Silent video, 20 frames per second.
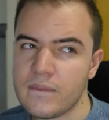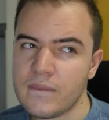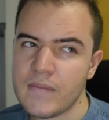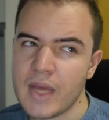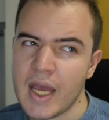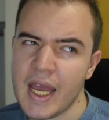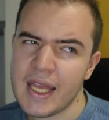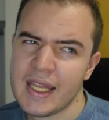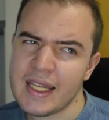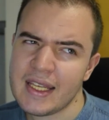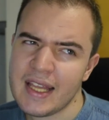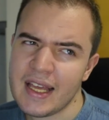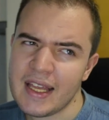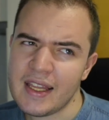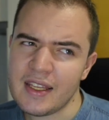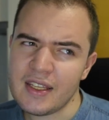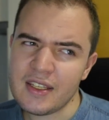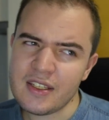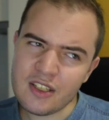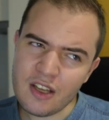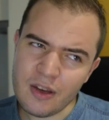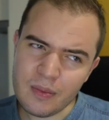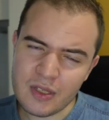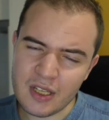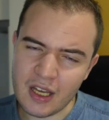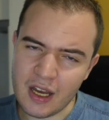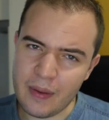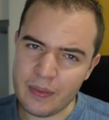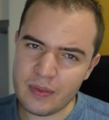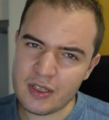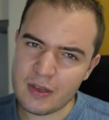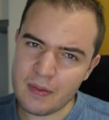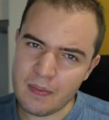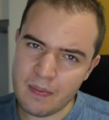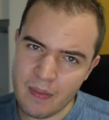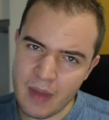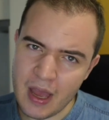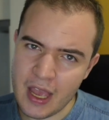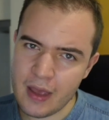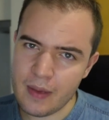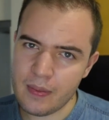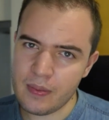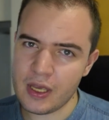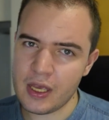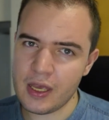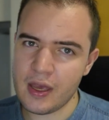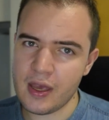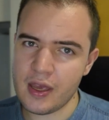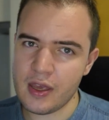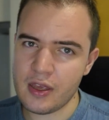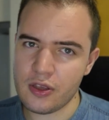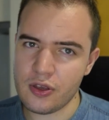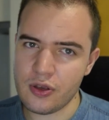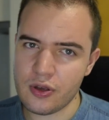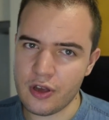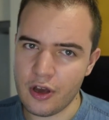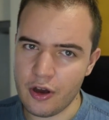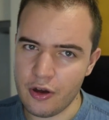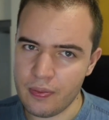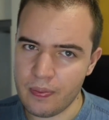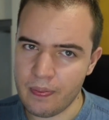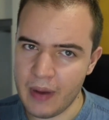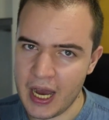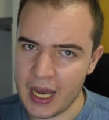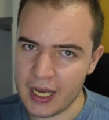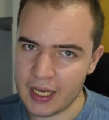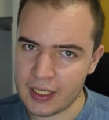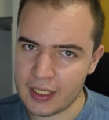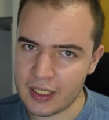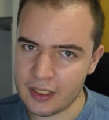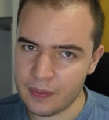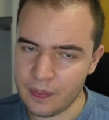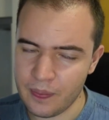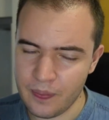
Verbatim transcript: and then sometimes maybe you go back